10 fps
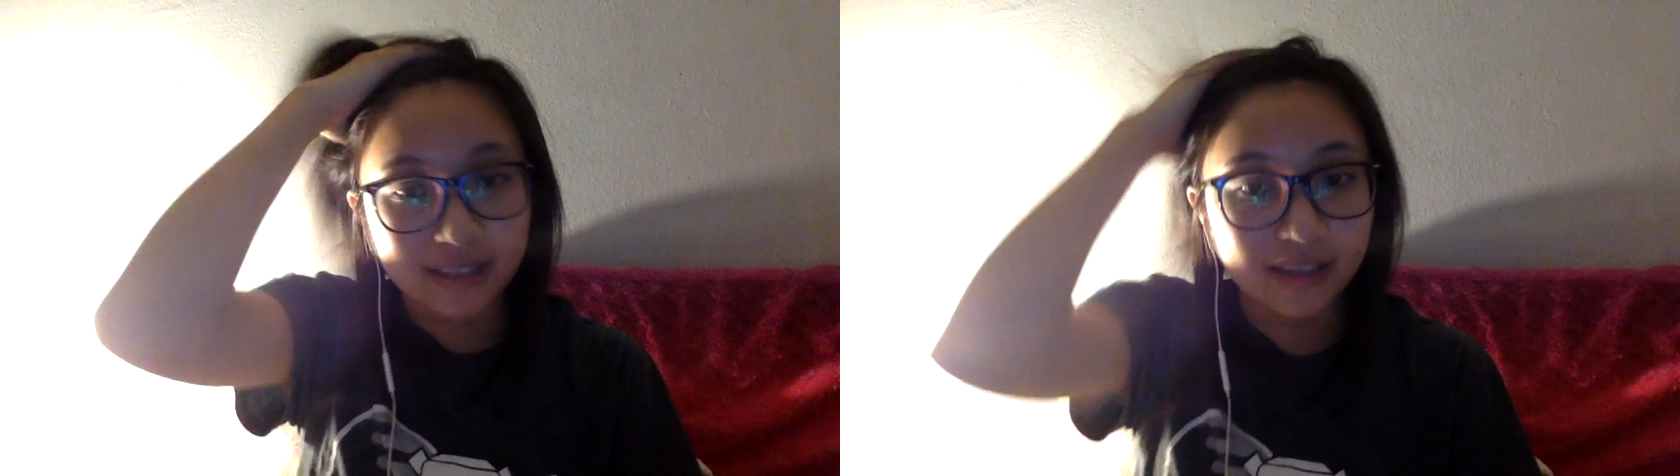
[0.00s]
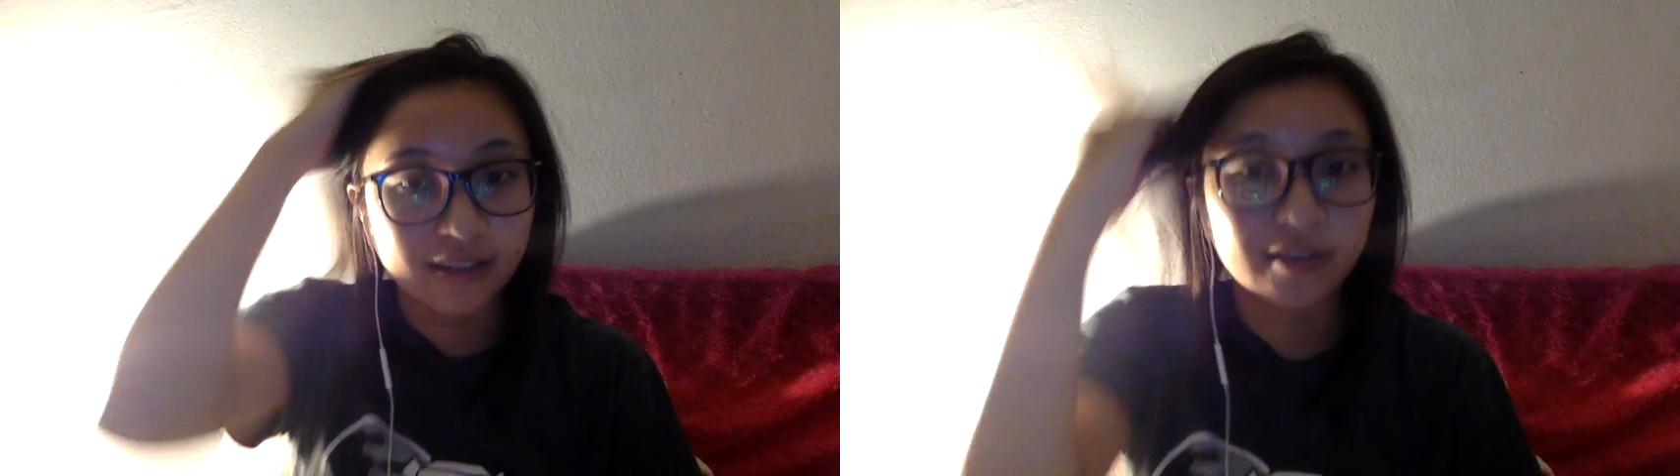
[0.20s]

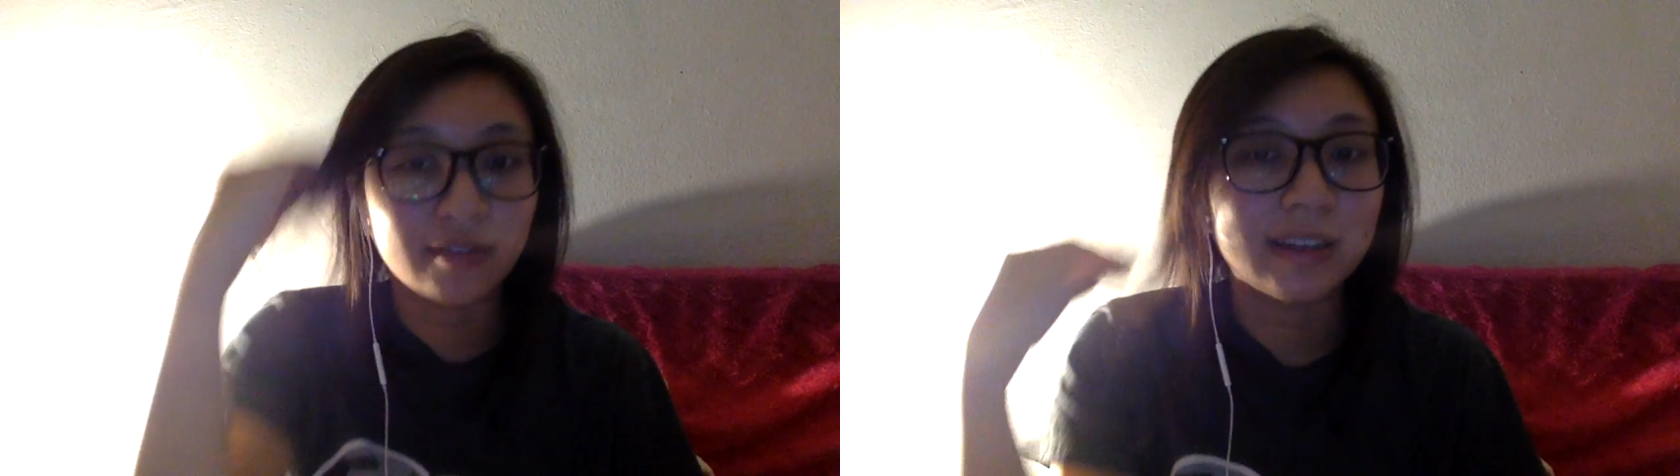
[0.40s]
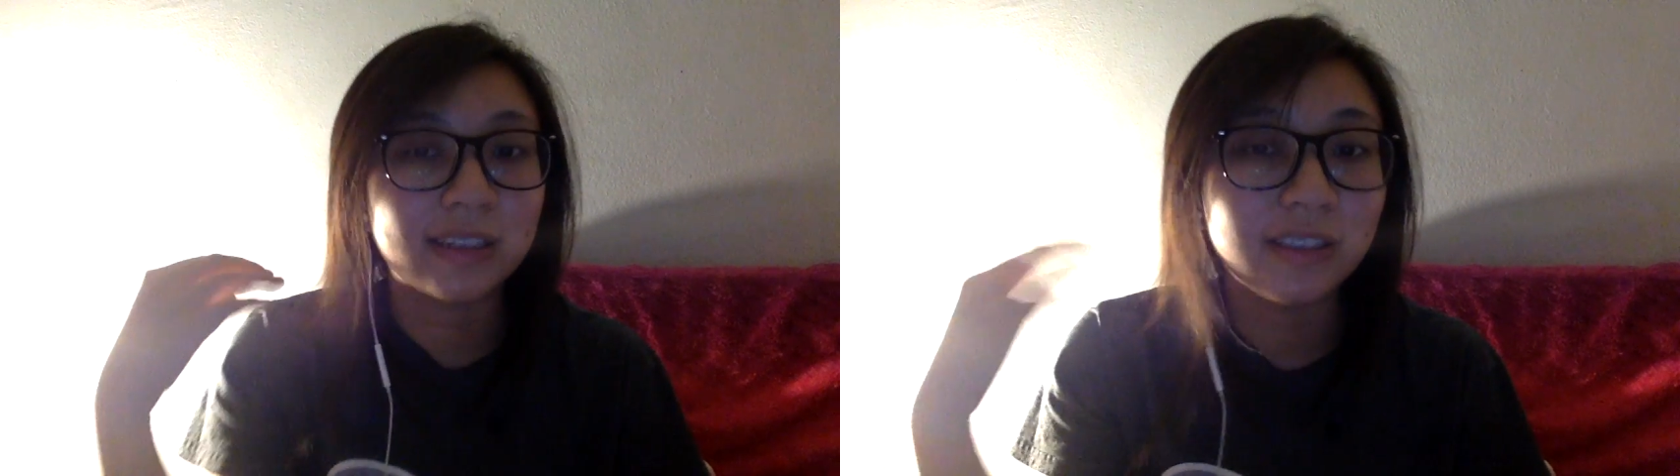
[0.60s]
the
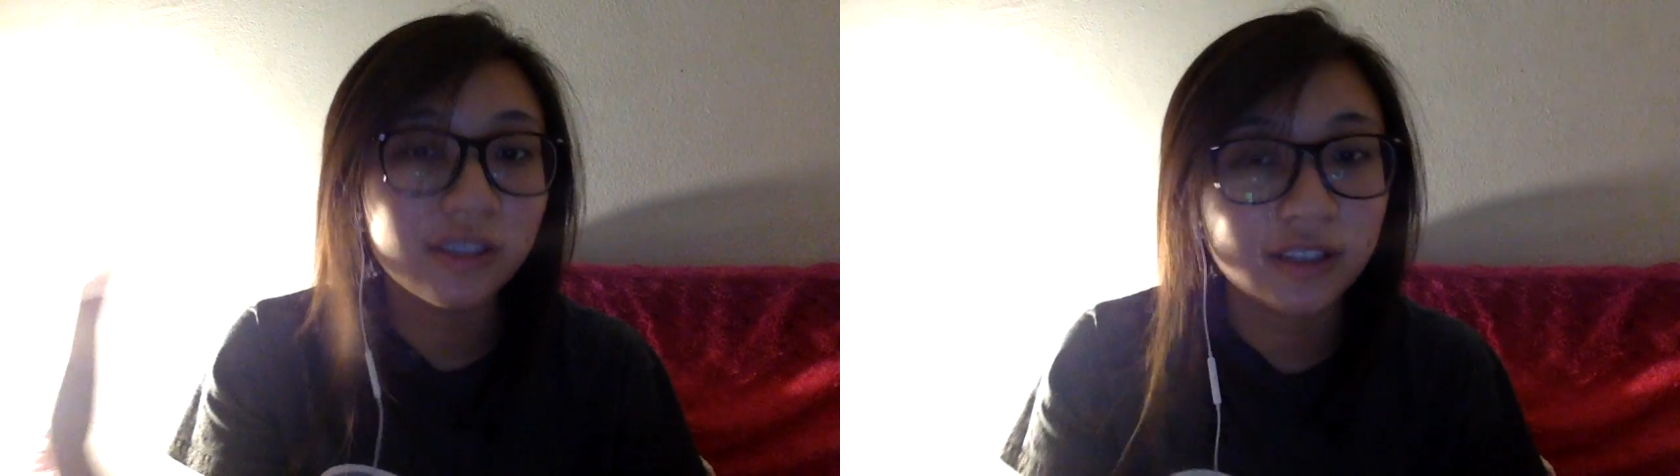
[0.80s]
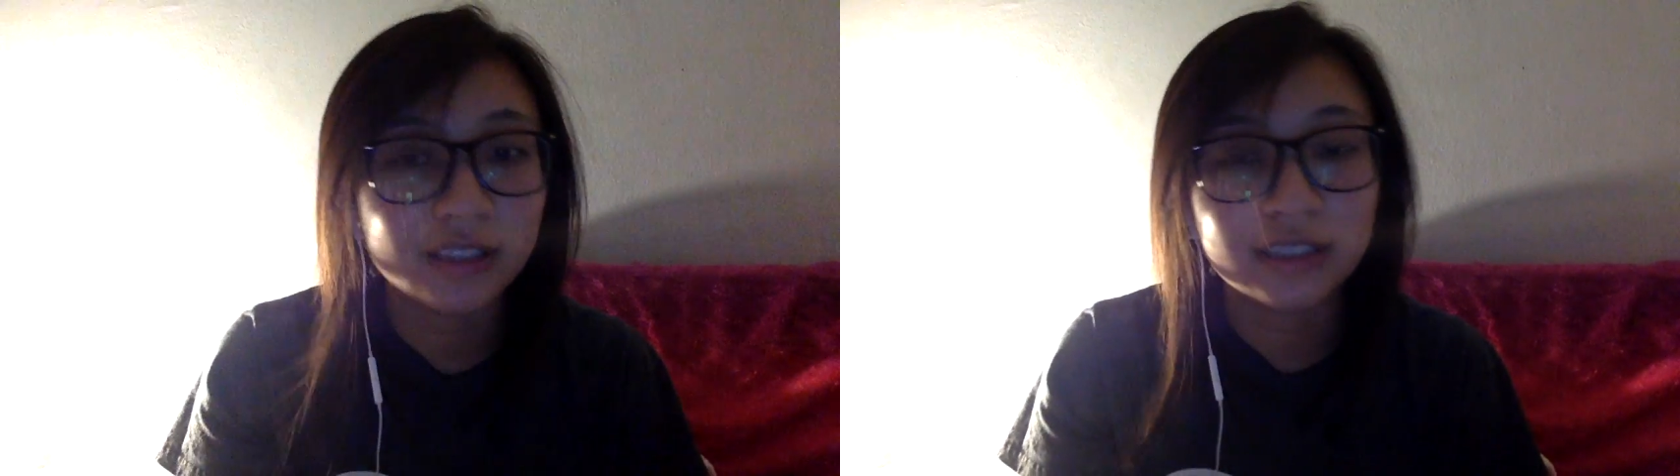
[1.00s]
correct
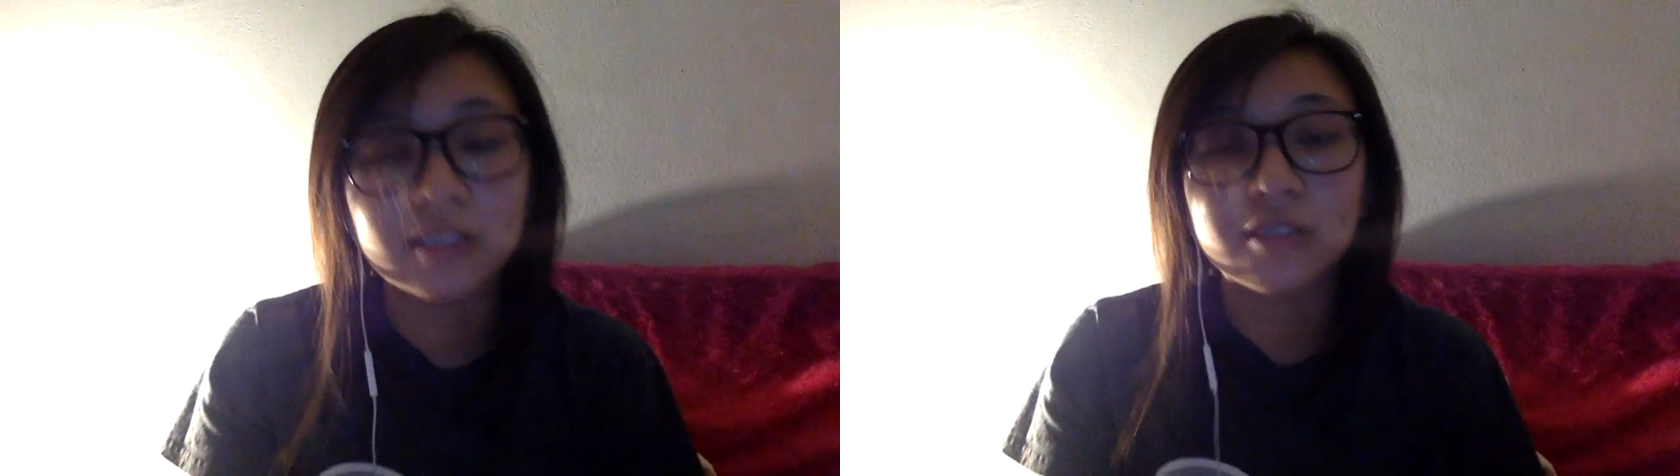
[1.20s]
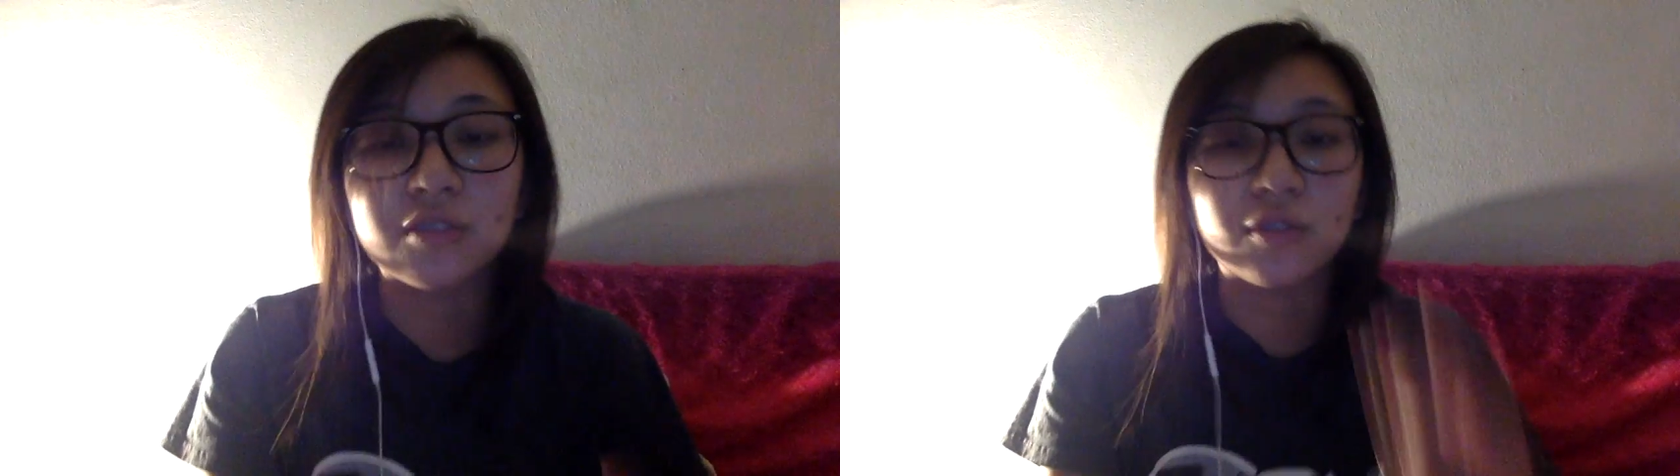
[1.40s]
instructions